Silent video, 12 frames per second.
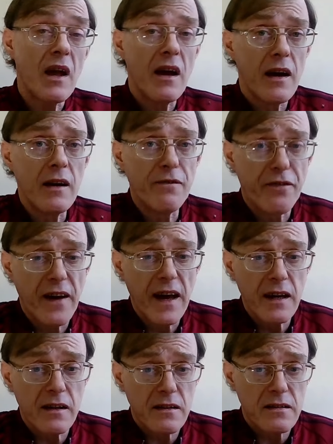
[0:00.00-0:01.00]
"In
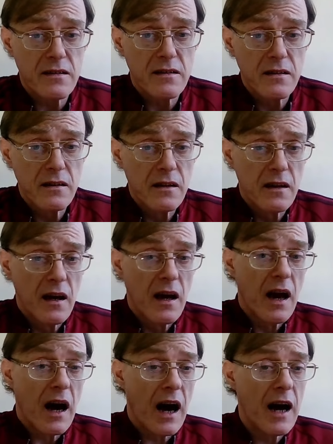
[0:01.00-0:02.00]
fairness,
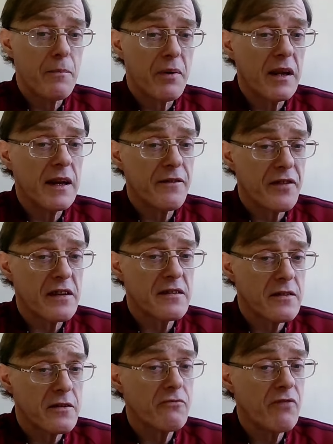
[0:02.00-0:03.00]
I believe this
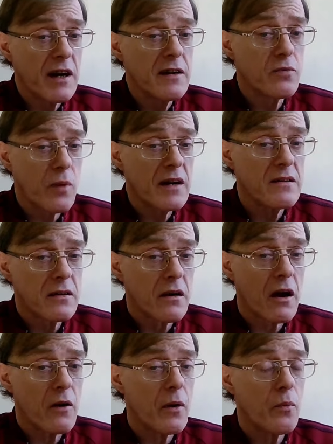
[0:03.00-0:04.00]
is the right way to
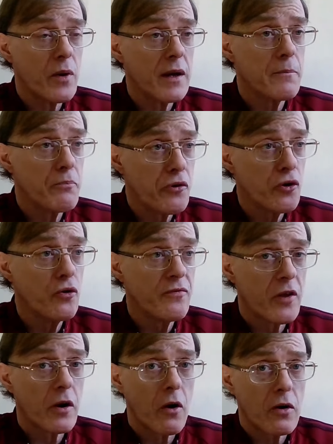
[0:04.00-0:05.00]
go and will improve
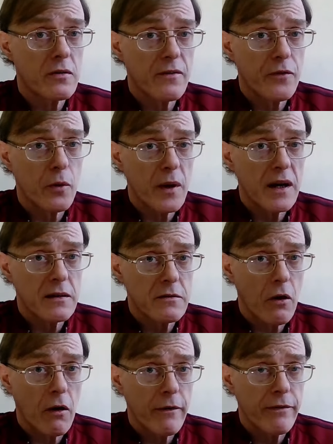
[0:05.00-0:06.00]
the lot of the worst
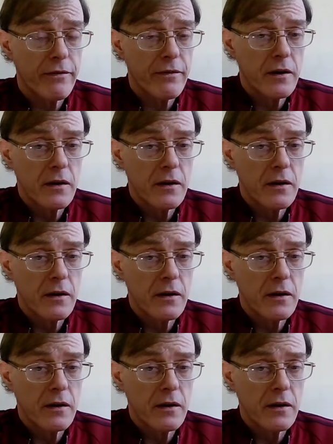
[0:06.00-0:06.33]
off."